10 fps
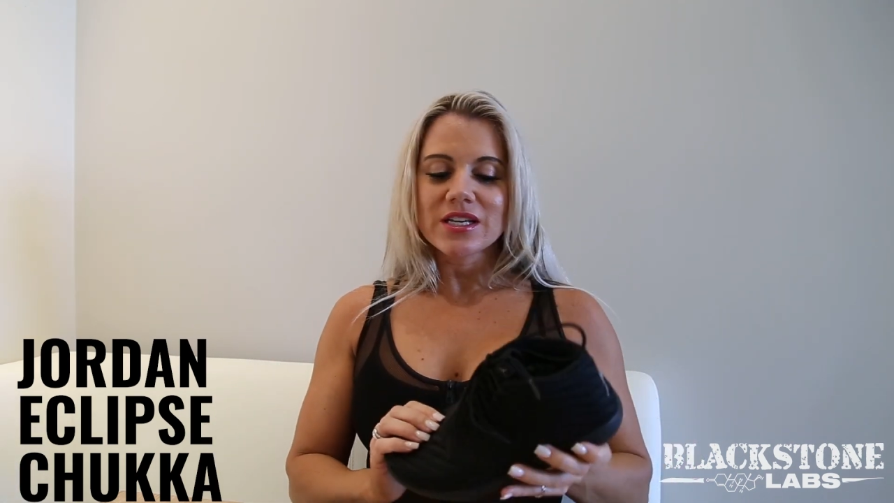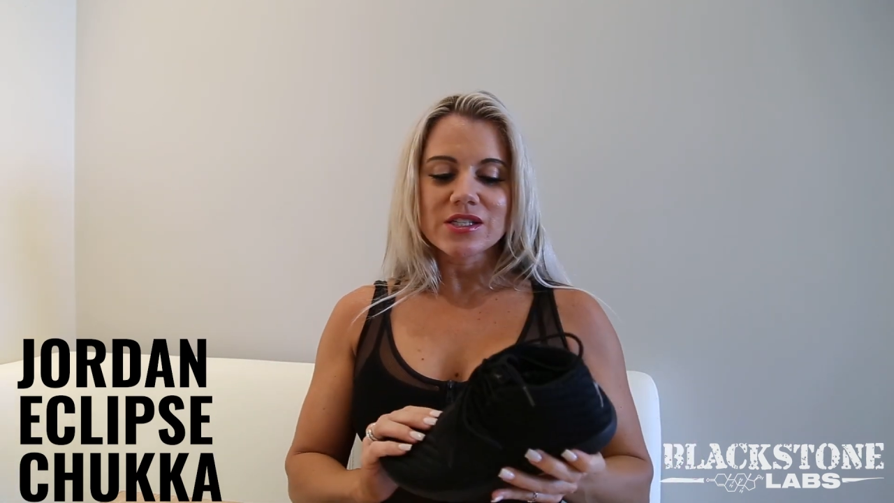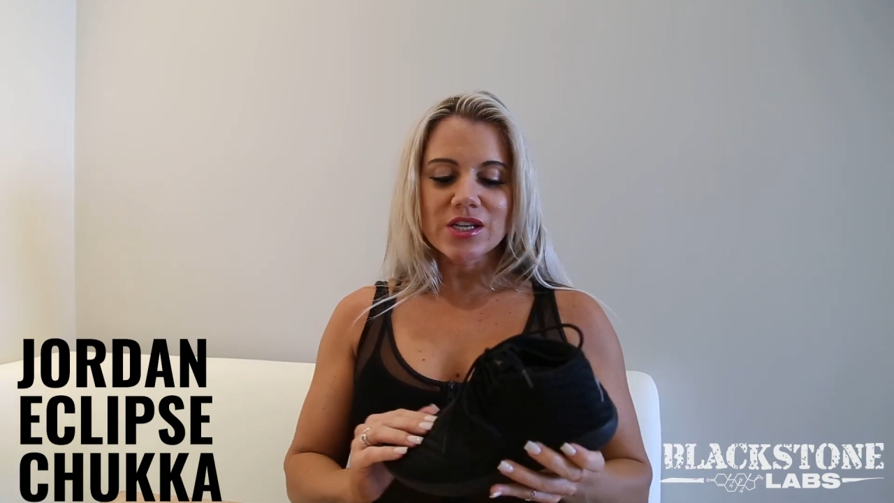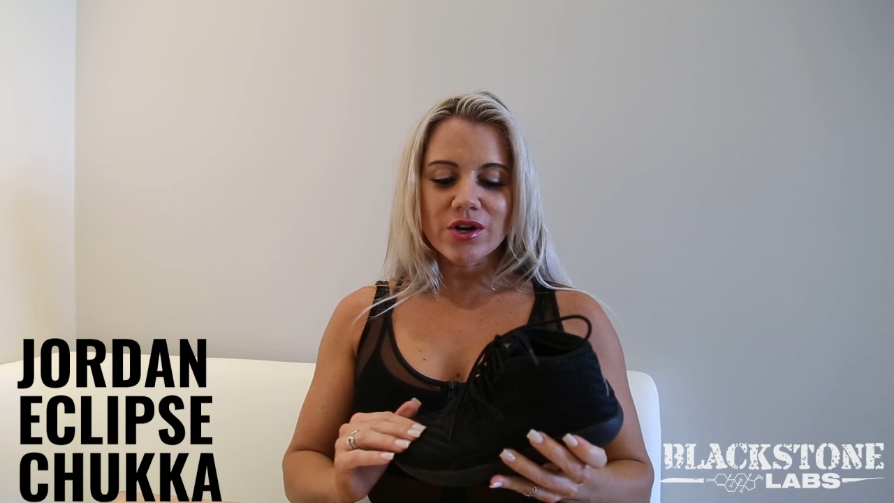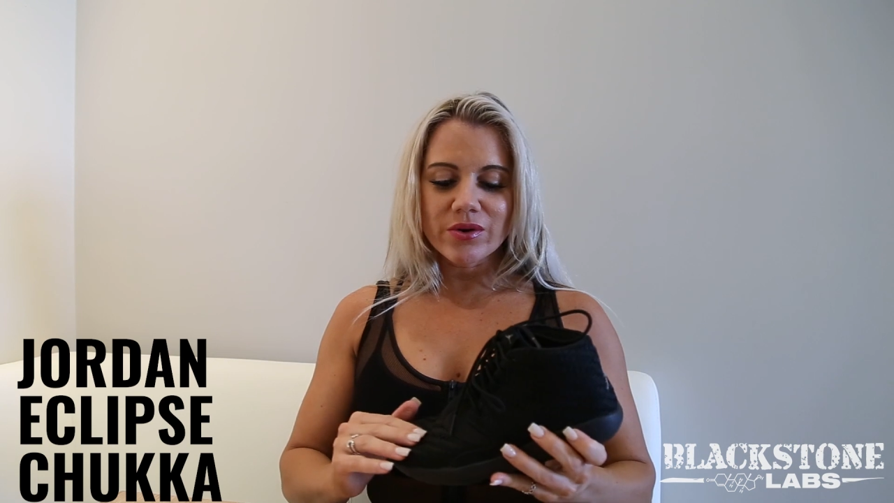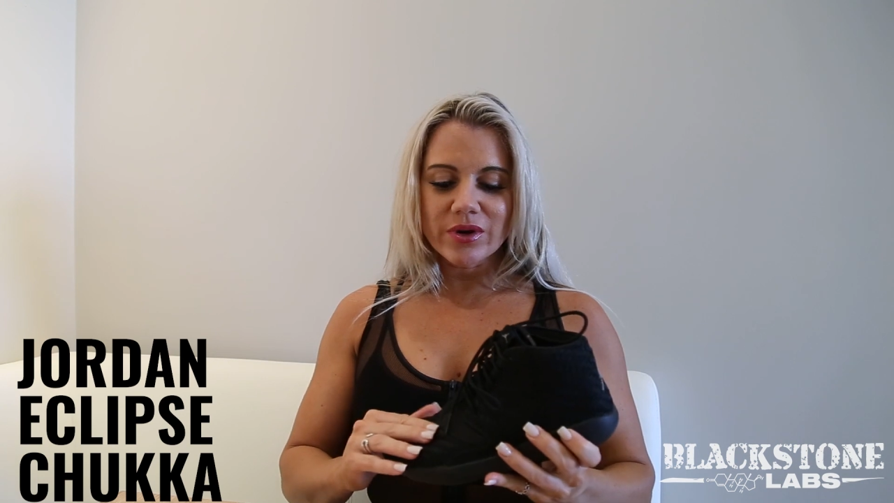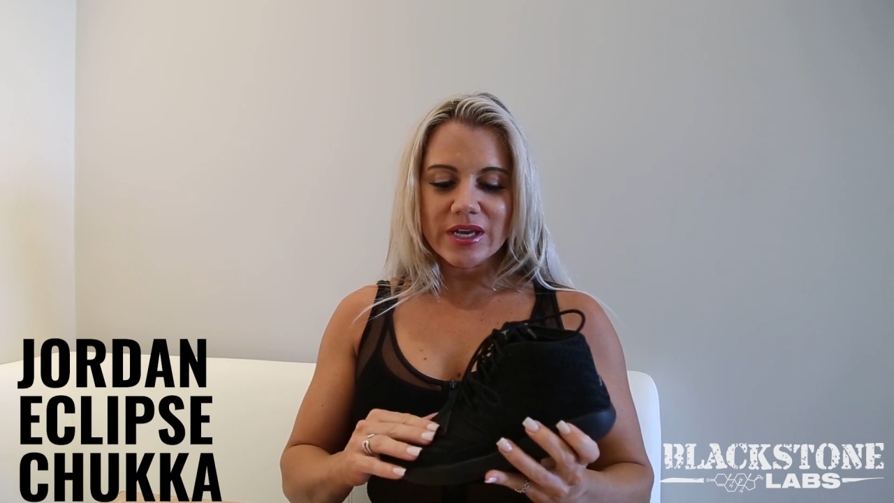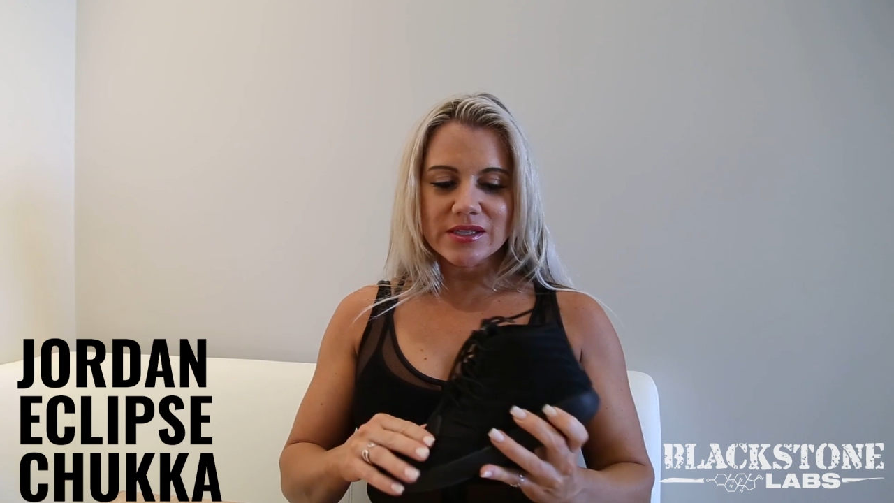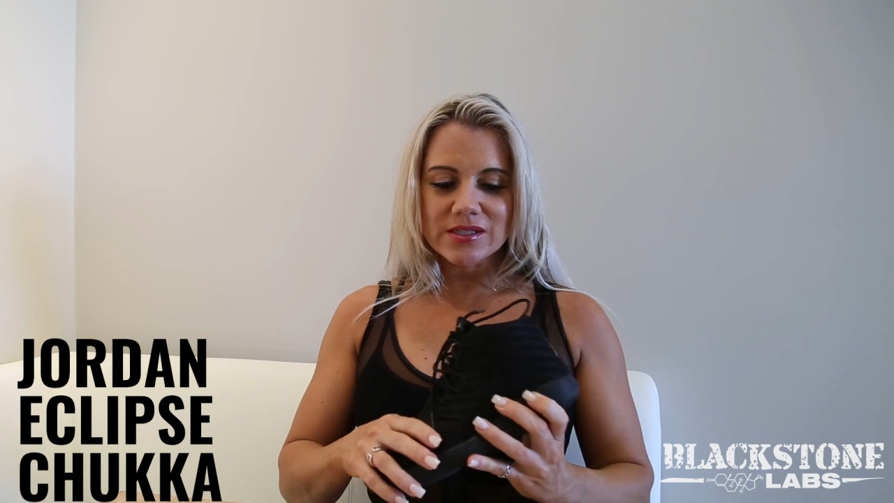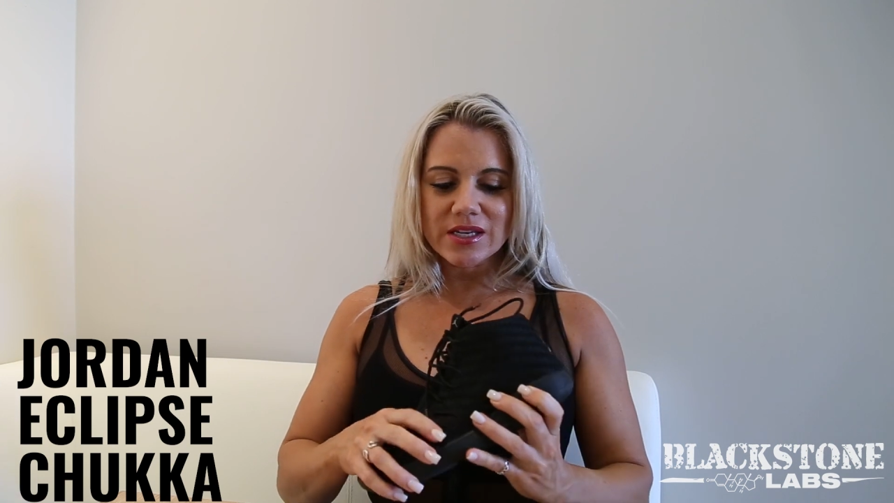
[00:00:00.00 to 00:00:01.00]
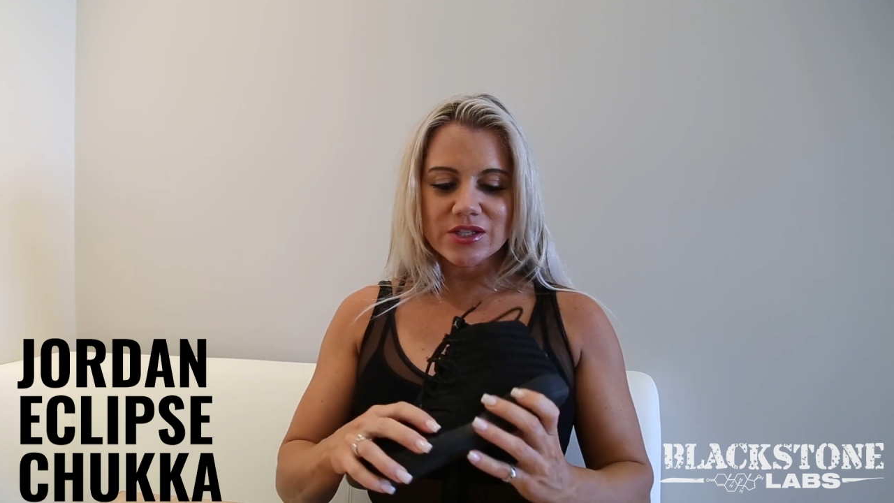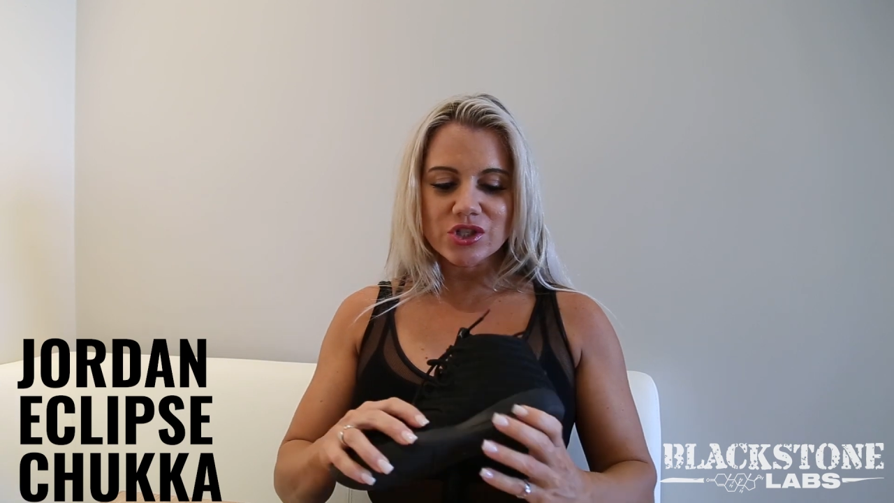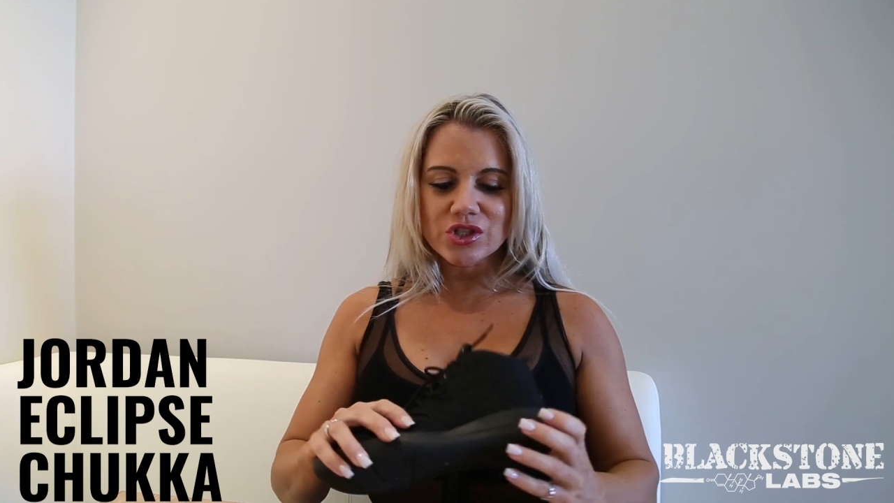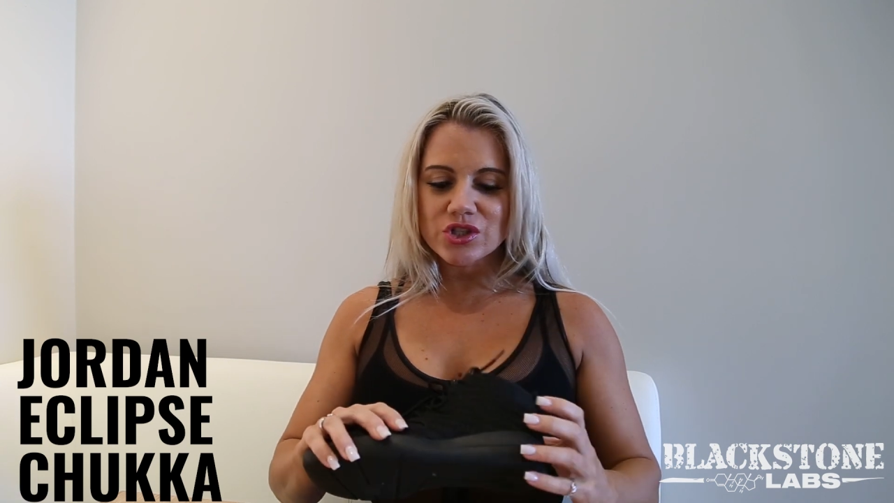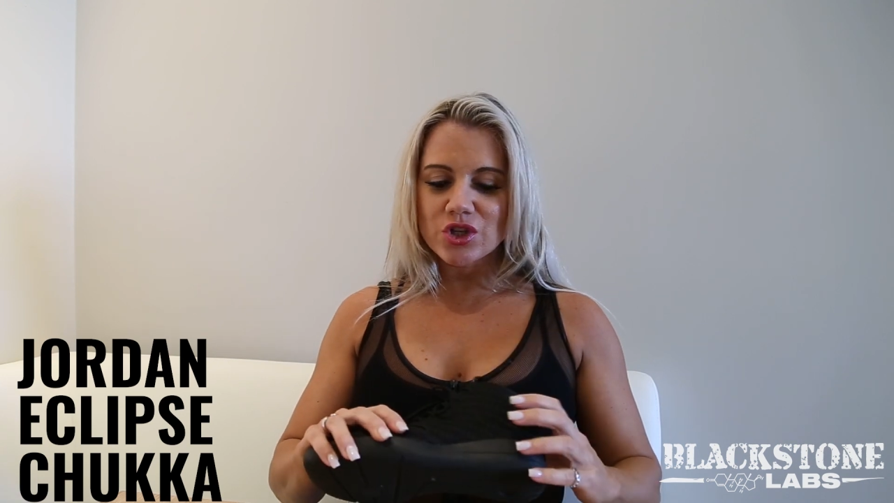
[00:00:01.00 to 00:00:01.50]
So it's
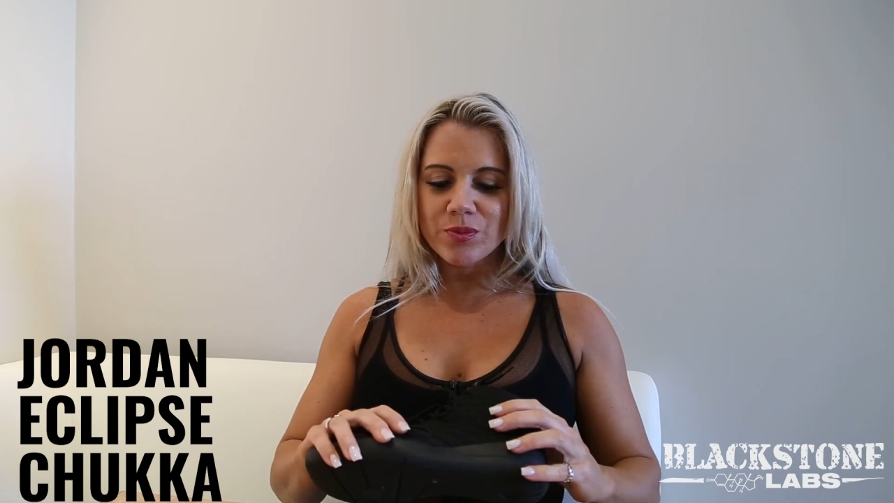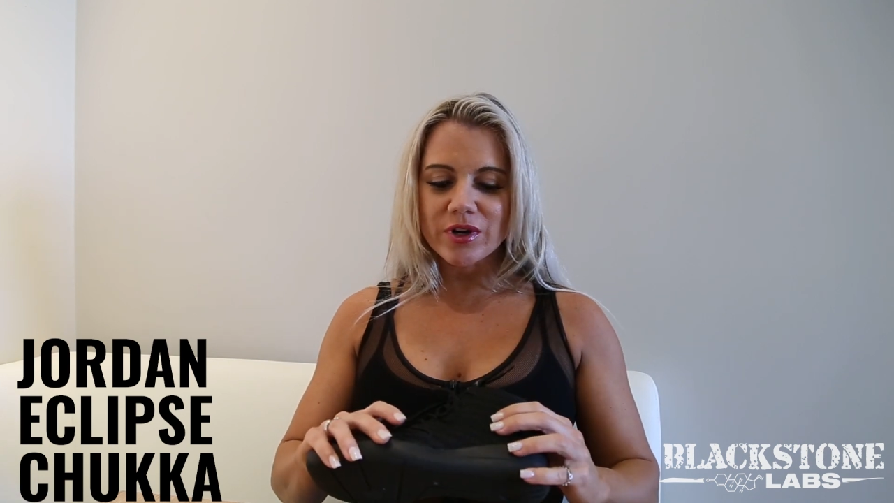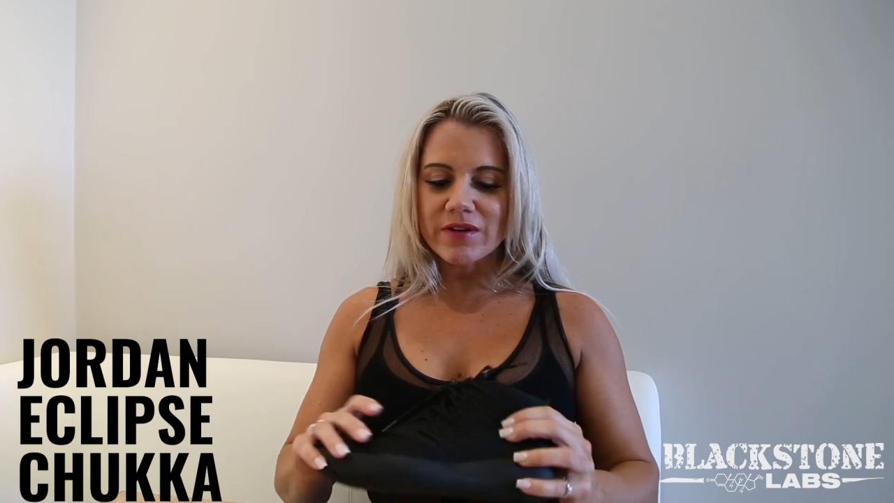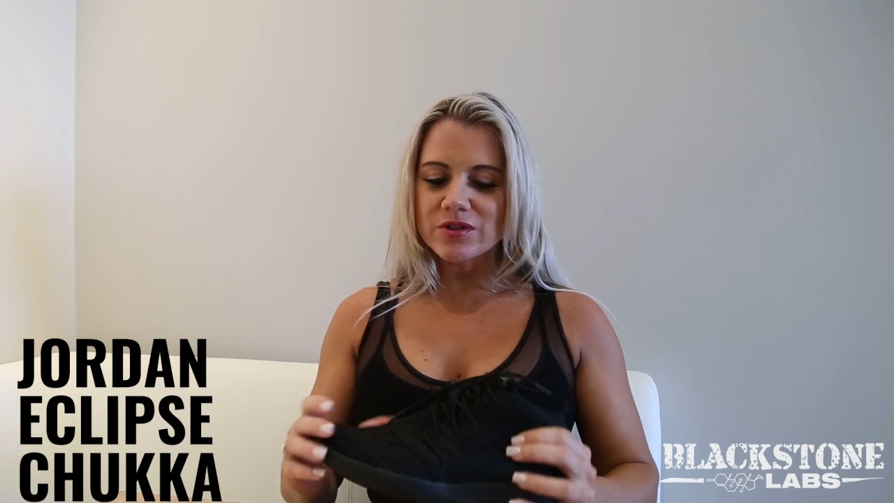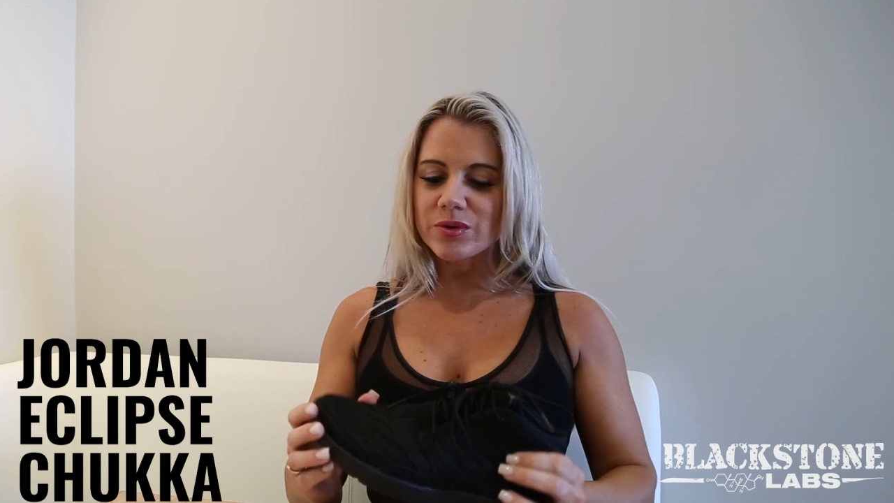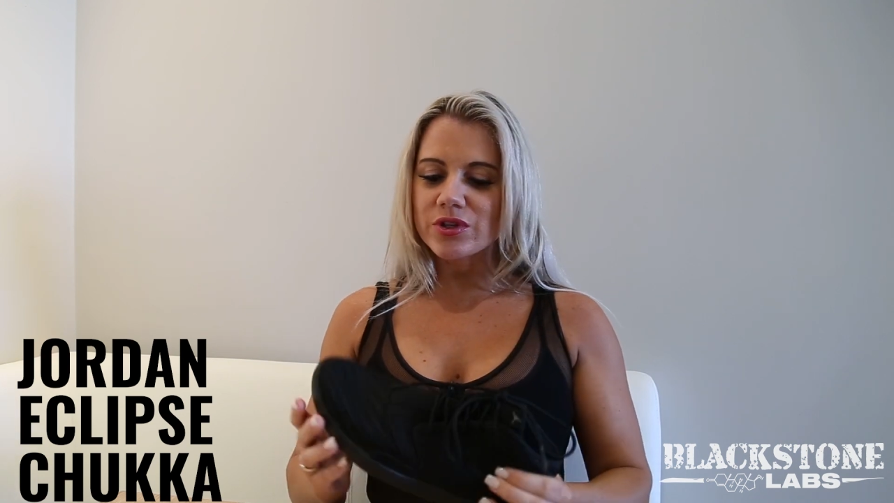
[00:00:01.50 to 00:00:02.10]
just super comfortable.